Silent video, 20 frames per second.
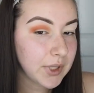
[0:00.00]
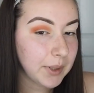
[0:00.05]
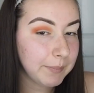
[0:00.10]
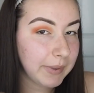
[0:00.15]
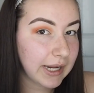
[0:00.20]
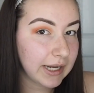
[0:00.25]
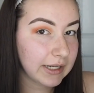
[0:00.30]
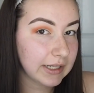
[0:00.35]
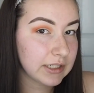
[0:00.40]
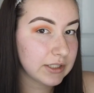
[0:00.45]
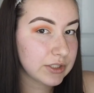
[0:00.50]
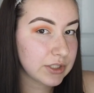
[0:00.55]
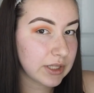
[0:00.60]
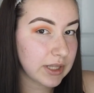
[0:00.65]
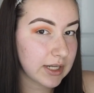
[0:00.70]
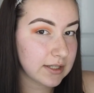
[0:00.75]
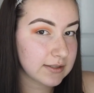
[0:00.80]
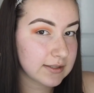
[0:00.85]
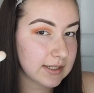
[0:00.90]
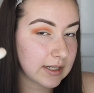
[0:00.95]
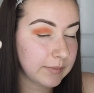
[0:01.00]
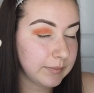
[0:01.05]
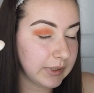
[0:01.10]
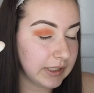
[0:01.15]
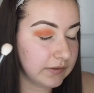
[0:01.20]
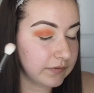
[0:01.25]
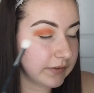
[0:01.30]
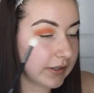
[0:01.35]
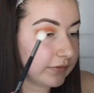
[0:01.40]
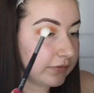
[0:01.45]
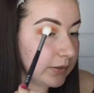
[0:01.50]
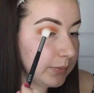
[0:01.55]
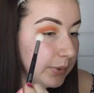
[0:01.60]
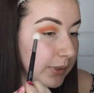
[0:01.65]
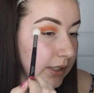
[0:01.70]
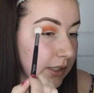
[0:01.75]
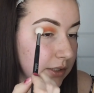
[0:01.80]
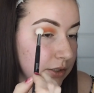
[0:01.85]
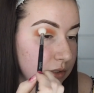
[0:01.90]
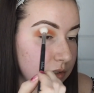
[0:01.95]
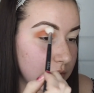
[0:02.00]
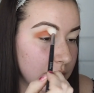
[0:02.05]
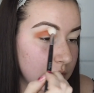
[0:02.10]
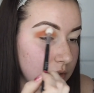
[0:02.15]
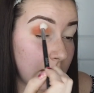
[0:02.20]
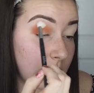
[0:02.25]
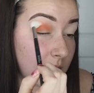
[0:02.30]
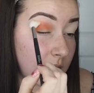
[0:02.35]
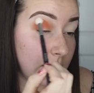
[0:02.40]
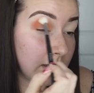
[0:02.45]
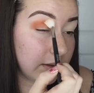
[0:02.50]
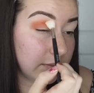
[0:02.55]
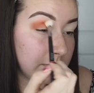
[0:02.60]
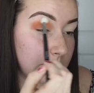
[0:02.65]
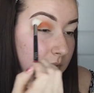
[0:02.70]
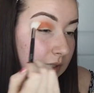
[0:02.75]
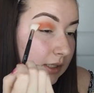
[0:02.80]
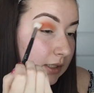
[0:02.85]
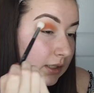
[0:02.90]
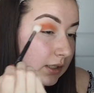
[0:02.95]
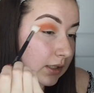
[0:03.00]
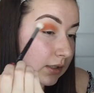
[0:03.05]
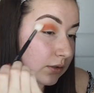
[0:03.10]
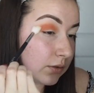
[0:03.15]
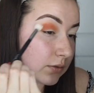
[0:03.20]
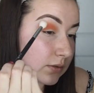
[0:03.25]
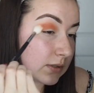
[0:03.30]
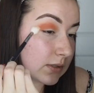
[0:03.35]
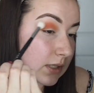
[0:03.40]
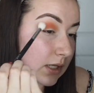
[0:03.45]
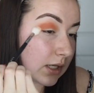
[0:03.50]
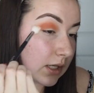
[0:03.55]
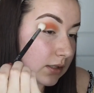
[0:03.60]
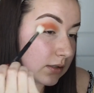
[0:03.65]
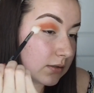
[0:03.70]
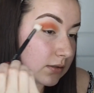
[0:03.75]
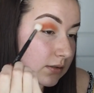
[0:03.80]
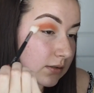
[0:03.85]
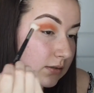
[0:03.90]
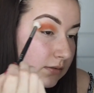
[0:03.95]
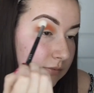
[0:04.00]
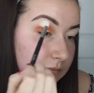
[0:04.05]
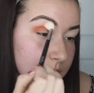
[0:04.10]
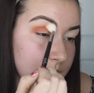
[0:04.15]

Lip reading: Back into that same big fluffy brush and blending those lines.